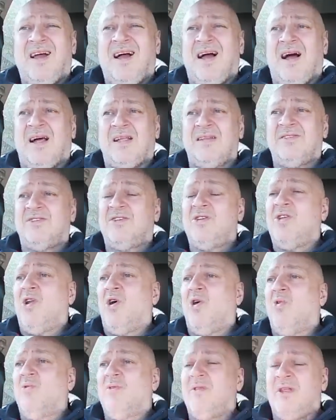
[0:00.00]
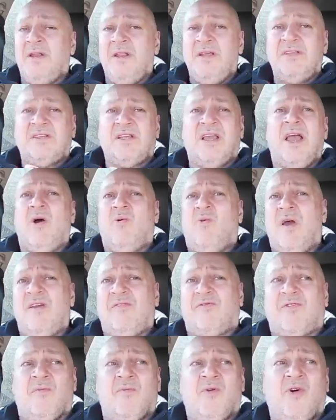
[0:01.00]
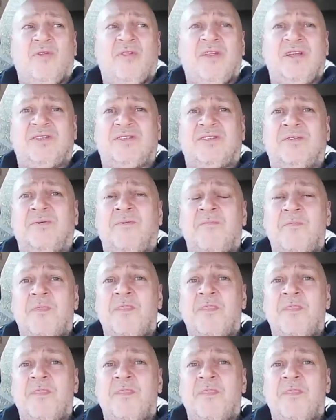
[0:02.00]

And, you know, they need to get away from all this